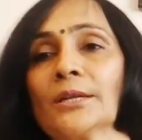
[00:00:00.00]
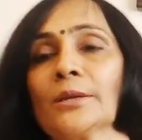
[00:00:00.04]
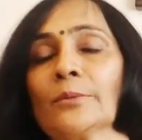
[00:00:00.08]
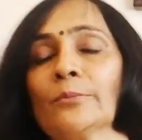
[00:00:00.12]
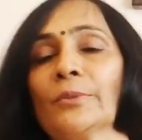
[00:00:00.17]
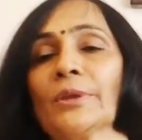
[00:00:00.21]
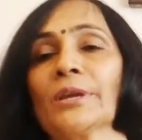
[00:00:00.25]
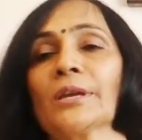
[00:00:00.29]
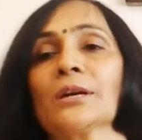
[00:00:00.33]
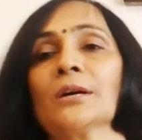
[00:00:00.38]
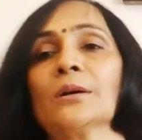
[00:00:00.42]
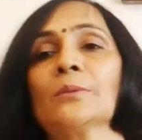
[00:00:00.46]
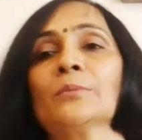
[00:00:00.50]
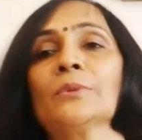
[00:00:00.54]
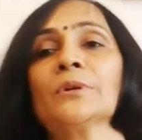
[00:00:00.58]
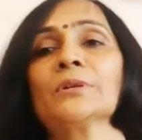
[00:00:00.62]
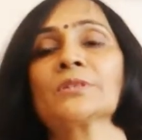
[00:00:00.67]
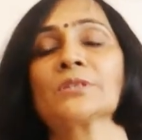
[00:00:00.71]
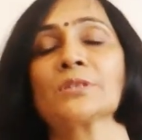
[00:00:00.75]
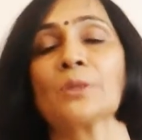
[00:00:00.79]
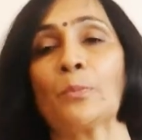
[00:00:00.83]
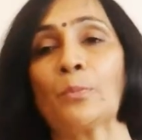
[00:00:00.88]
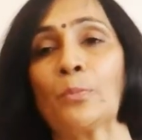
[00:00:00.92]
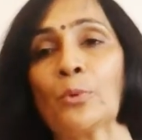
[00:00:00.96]
become a
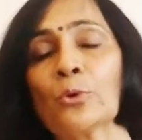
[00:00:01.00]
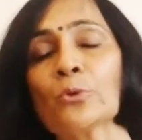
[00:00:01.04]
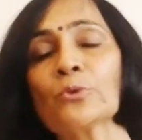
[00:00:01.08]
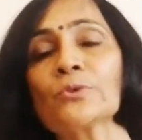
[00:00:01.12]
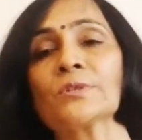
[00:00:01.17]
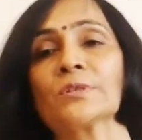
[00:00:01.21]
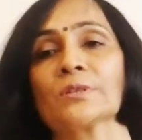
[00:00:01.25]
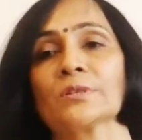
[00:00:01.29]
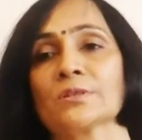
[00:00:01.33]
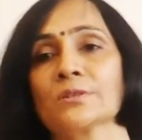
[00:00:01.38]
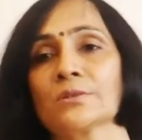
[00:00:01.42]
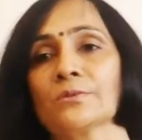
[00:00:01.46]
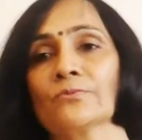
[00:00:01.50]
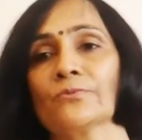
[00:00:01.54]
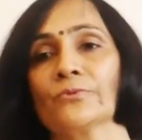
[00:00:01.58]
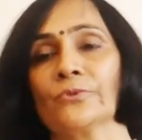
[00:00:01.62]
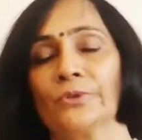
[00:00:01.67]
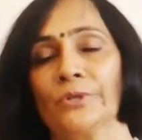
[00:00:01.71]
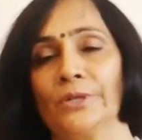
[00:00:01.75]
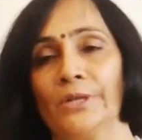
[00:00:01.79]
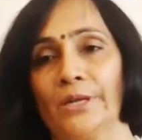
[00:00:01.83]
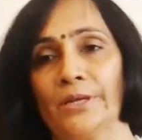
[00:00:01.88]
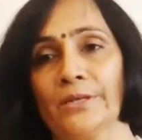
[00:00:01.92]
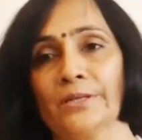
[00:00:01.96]
support system for
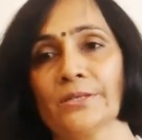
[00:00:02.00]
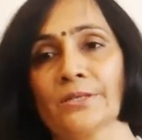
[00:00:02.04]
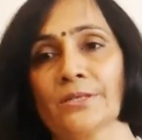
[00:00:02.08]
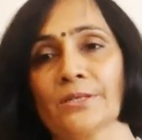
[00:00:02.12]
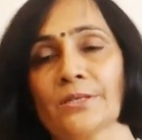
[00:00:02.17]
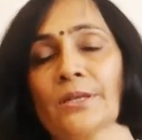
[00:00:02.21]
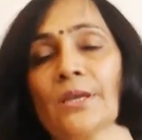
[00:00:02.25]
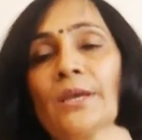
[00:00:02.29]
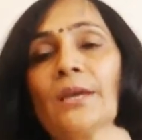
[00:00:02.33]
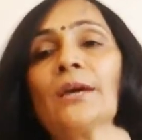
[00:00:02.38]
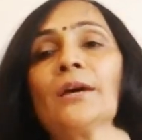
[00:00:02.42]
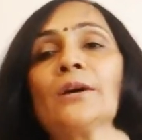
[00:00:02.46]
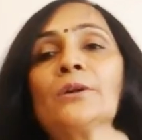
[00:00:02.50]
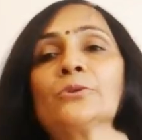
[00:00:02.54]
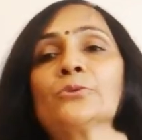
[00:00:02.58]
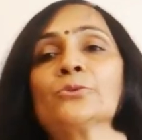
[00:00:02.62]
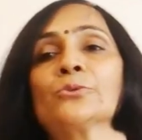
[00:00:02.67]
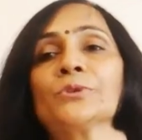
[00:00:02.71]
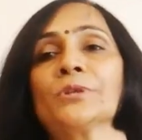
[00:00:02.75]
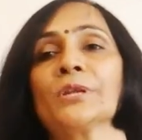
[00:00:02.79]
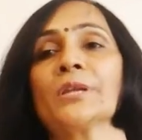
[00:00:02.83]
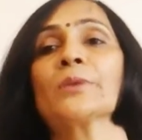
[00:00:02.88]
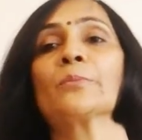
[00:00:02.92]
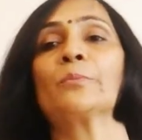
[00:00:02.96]
us to
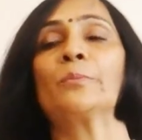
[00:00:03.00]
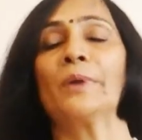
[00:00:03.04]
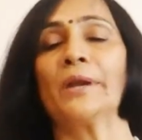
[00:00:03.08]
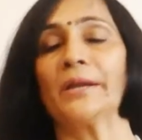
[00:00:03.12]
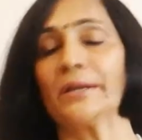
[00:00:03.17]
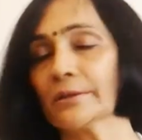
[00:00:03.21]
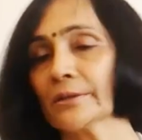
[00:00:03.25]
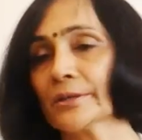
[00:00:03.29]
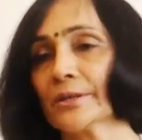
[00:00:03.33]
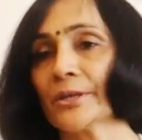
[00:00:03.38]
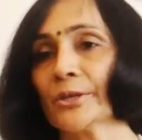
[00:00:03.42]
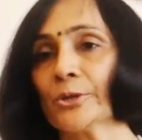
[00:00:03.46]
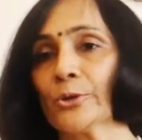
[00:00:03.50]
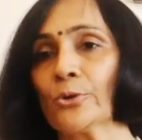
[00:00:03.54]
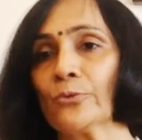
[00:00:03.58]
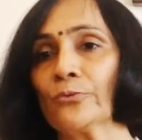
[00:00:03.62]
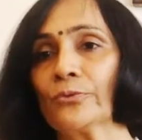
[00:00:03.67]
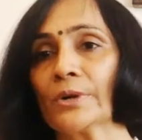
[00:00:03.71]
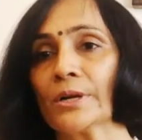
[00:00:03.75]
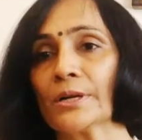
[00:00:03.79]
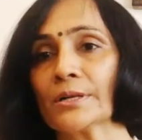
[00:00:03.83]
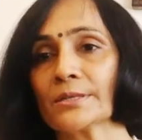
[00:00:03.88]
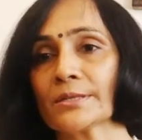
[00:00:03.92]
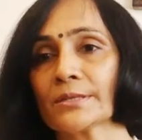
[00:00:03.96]
take better care of
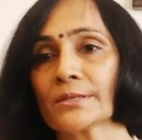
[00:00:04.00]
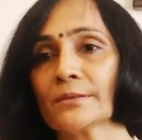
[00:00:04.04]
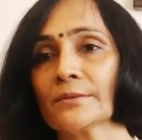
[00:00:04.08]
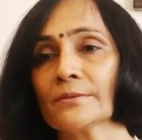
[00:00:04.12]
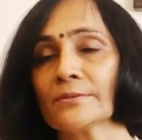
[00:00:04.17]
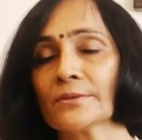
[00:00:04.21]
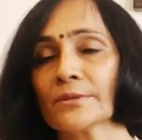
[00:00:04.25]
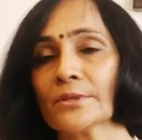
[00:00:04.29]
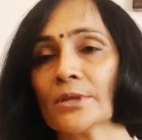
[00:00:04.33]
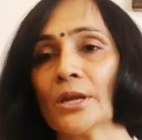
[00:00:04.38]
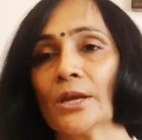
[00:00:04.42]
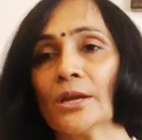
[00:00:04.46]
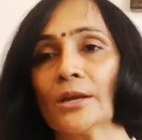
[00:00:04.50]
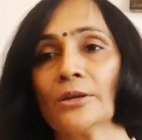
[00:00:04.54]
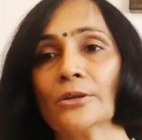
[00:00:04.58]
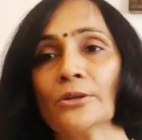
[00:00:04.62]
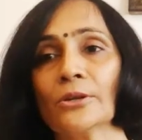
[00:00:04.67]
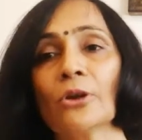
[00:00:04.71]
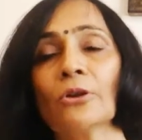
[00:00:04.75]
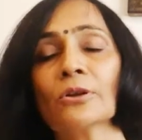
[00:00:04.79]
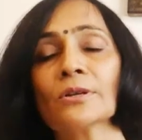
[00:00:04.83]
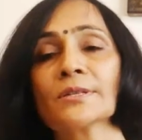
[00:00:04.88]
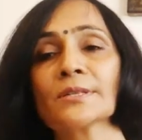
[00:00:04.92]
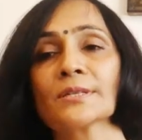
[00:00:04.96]
ourselves,
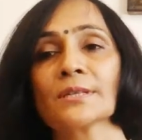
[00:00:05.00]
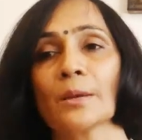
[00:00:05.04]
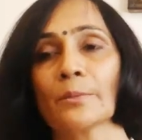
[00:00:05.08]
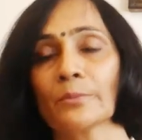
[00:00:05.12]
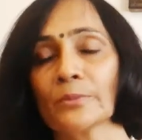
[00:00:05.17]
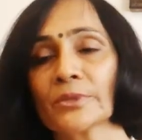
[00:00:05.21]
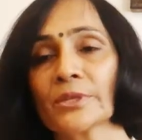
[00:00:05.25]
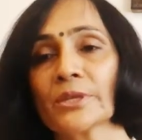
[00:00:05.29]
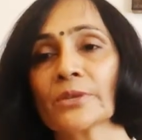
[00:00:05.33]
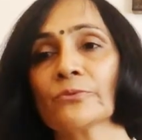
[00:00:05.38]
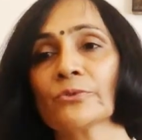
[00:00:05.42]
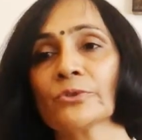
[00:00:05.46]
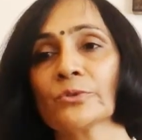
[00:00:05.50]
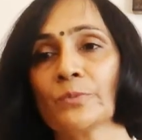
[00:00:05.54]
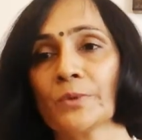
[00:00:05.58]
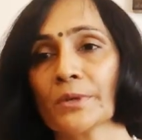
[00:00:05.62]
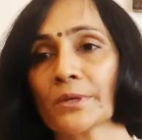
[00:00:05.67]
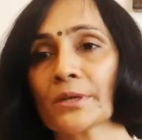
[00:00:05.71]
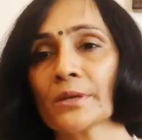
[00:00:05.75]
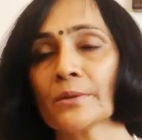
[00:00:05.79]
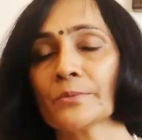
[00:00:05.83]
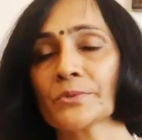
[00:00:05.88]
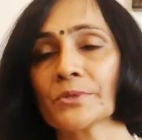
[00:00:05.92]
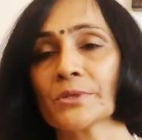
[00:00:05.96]
not something which
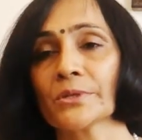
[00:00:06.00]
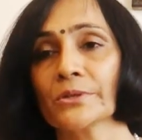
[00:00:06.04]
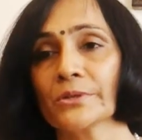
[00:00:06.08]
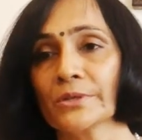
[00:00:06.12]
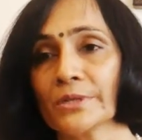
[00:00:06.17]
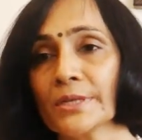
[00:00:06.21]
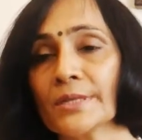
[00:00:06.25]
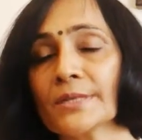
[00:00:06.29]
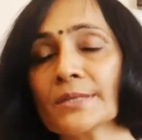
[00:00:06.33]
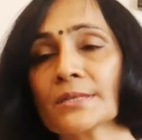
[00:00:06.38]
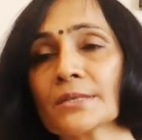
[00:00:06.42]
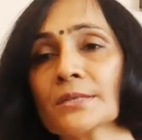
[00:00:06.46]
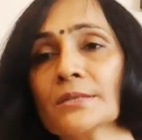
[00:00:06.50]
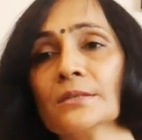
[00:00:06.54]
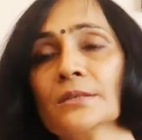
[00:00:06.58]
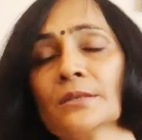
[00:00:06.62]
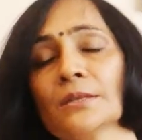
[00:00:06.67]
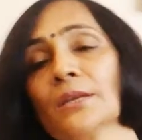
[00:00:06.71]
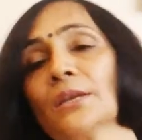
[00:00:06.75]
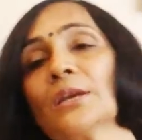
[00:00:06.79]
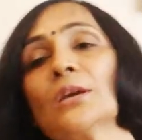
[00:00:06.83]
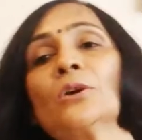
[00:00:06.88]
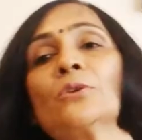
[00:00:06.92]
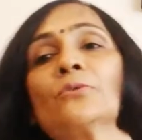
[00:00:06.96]
becomes a reason
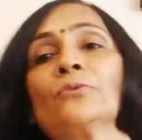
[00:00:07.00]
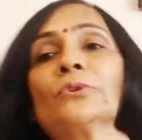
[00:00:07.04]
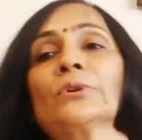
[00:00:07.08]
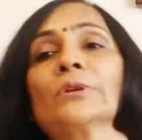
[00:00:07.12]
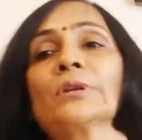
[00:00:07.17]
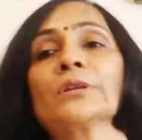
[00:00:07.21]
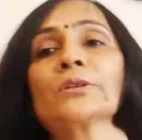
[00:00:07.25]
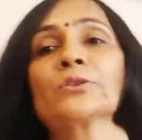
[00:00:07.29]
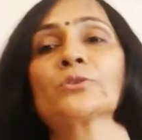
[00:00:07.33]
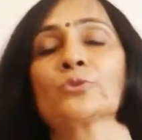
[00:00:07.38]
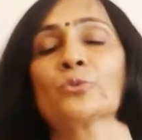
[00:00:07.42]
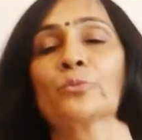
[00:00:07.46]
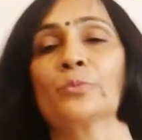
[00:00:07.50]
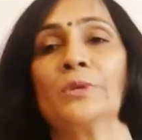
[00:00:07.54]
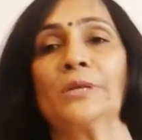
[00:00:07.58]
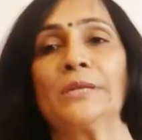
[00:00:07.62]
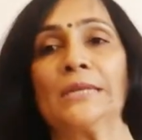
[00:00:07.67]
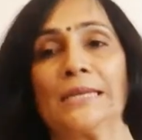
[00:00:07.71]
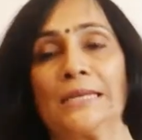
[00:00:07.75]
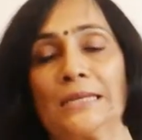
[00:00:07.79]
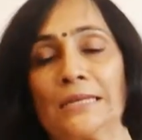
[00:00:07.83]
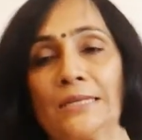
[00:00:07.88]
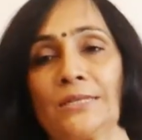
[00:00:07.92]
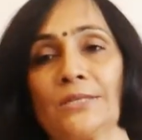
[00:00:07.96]
for us to be
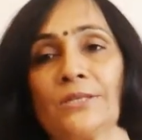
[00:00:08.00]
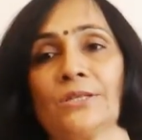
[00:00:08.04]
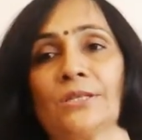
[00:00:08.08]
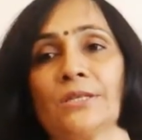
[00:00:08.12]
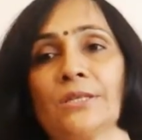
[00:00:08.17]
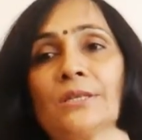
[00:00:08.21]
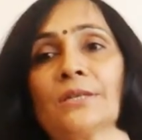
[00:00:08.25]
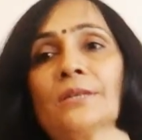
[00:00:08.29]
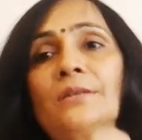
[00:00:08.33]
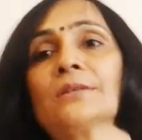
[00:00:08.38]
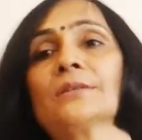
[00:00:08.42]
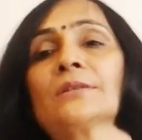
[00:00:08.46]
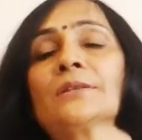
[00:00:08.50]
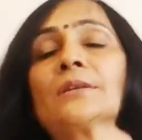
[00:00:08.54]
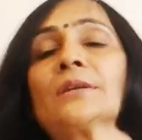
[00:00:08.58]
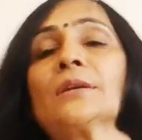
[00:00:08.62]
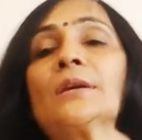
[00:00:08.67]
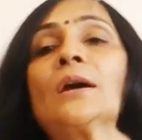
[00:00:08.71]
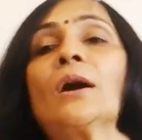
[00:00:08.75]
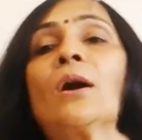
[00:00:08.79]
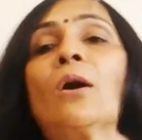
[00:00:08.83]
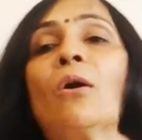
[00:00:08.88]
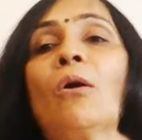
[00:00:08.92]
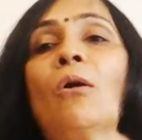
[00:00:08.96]
negligent
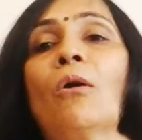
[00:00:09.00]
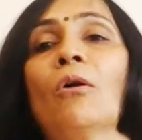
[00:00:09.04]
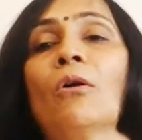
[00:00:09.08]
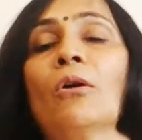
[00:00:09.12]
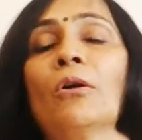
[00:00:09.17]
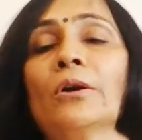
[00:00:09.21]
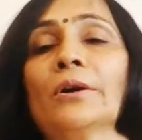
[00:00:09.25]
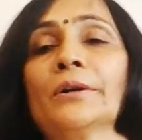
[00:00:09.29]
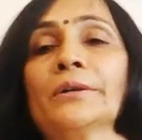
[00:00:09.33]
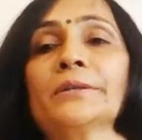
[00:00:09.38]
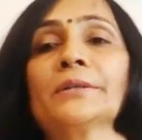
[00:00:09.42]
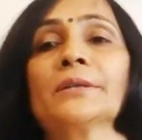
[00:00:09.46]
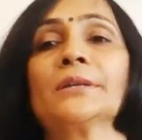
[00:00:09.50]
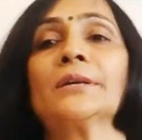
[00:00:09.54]
or